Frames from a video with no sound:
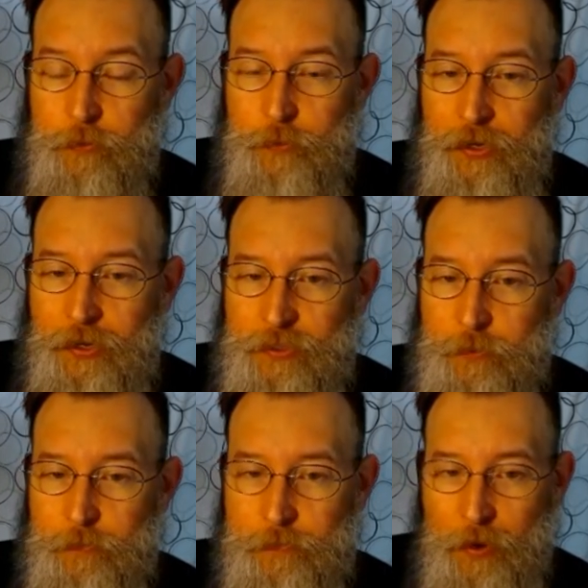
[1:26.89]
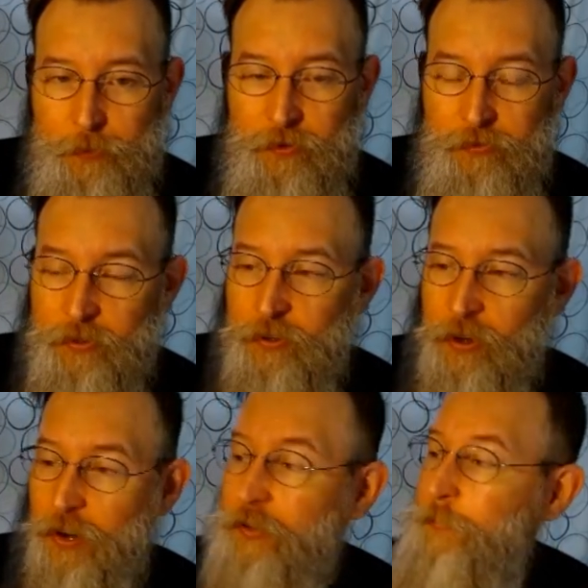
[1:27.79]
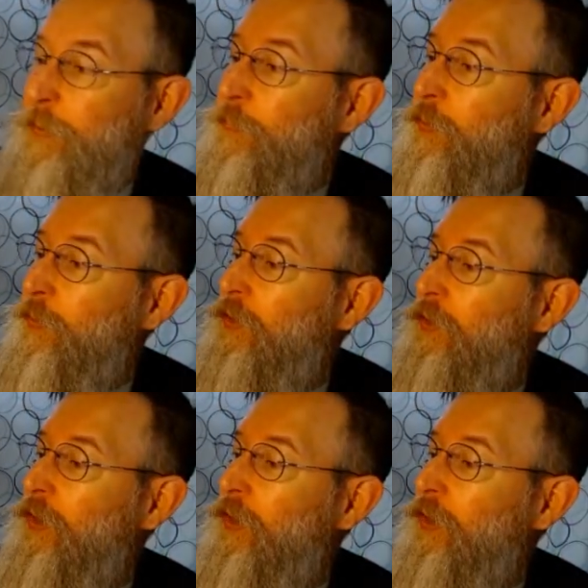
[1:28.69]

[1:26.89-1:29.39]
me as it might be for other people,